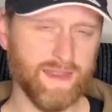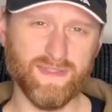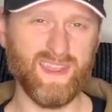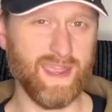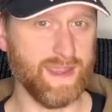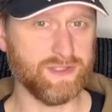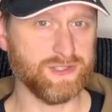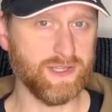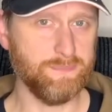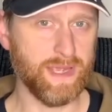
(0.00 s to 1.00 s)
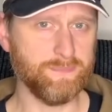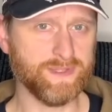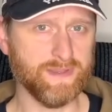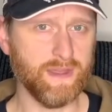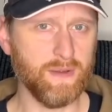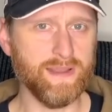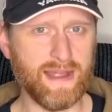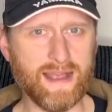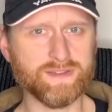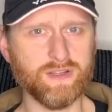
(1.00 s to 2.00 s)
the ASG pips it though. It
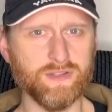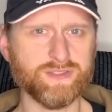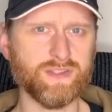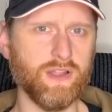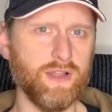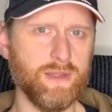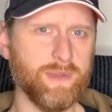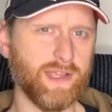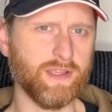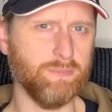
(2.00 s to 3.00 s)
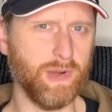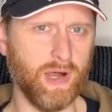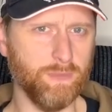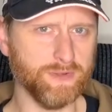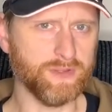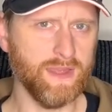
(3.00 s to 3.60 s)
has got slightly bigger compartment.